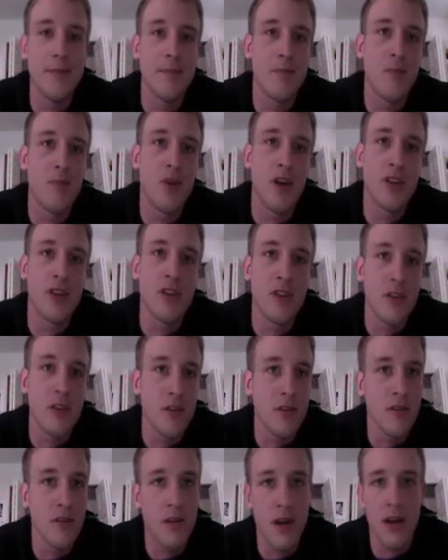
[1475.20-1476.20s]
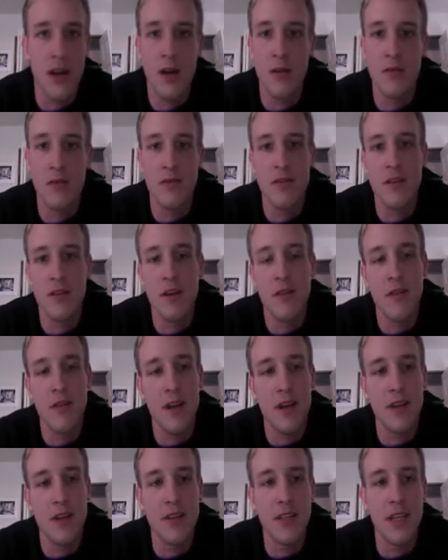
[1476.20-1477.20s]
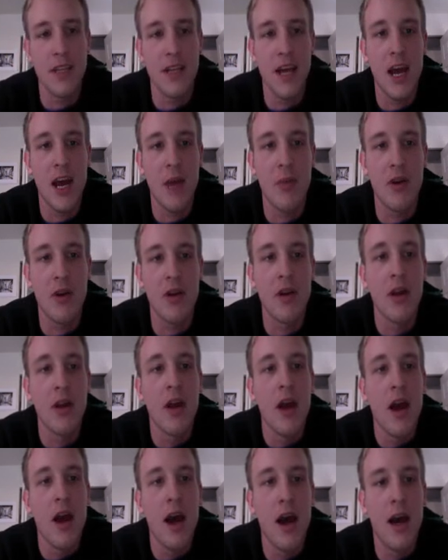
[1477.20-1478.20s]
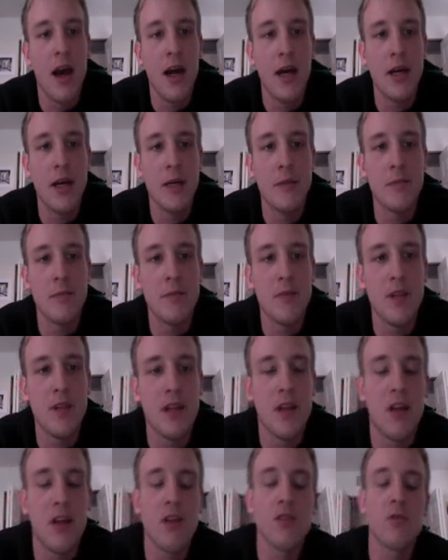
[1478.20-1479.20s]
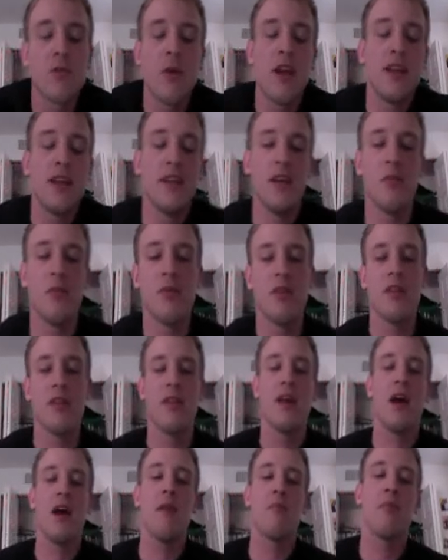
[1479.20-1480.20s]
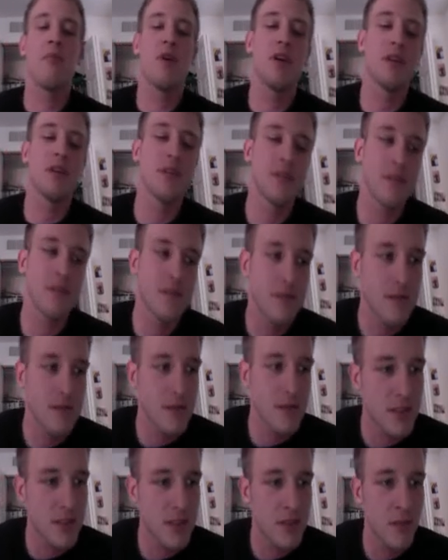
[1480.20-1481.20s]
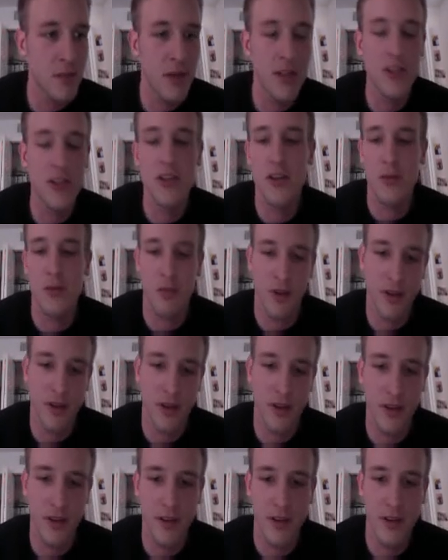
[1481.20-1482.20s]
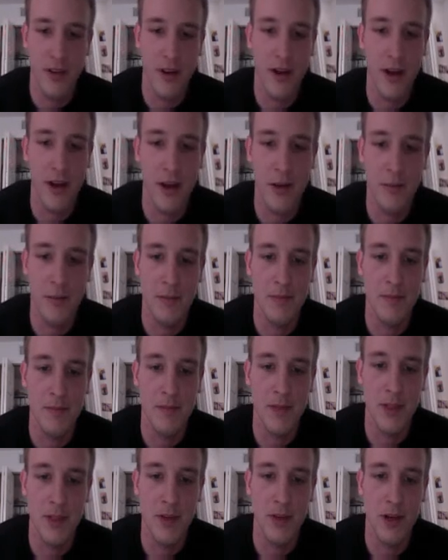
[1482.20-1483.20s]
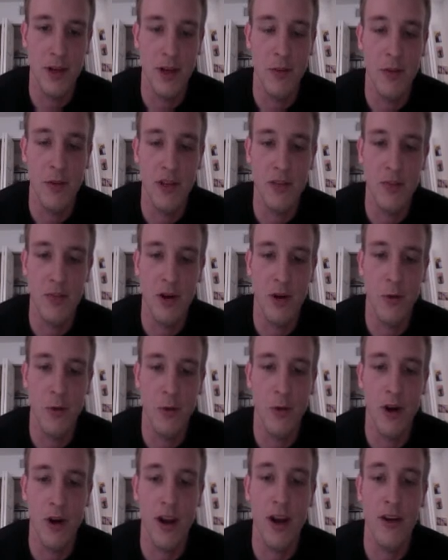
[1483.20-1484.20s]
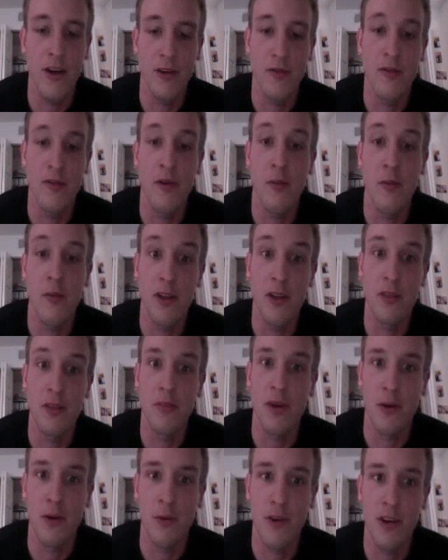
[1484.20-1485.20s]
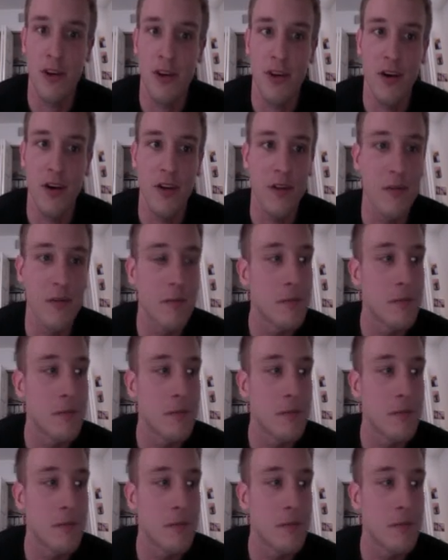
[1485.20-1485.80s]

pressure on stuff that doesn't need to happen. It goes way deeper than that, but just make sure you're breathing. you'll get a much better workout and you'll feel much better when you're done.